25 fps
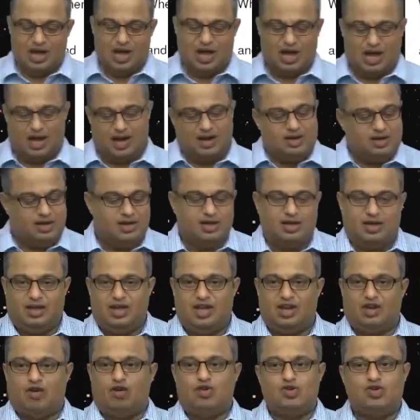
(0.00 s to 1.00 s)
and
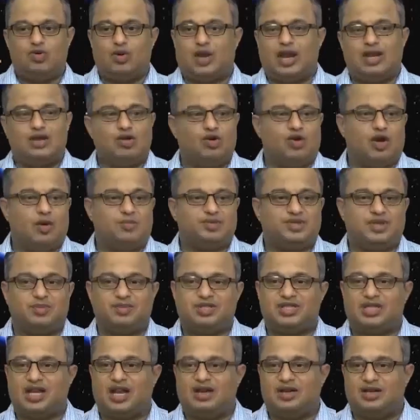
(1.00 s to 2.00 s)
you can look up some
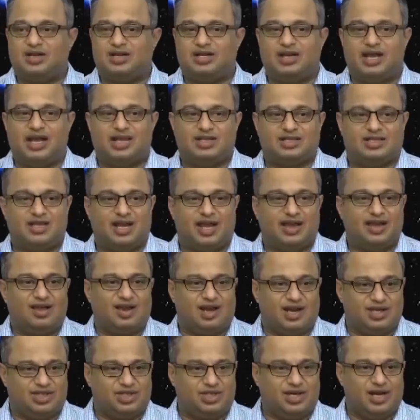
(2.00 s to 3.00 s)
standard texts like
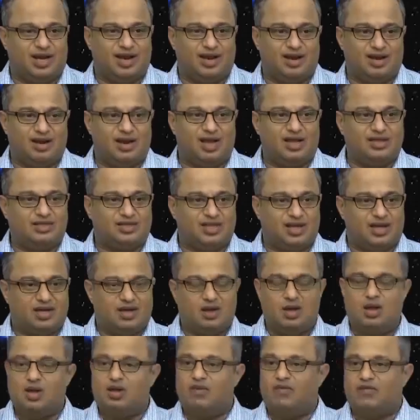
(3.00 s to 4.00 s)
Gratstein and Reisig,
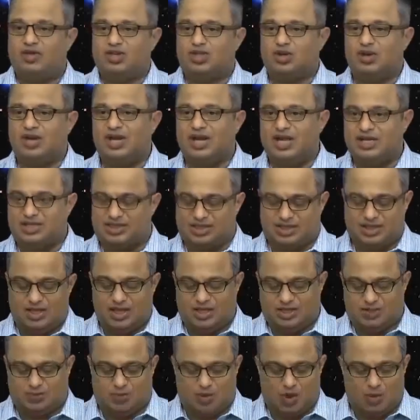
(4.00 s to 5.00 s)
which will list
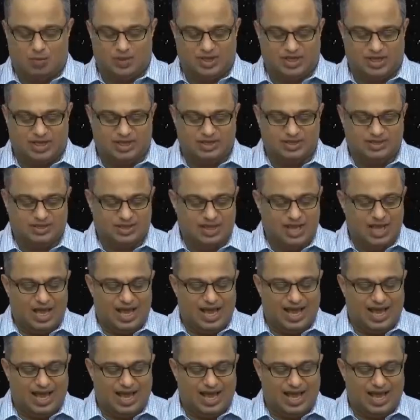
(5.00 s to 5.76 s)
these properties.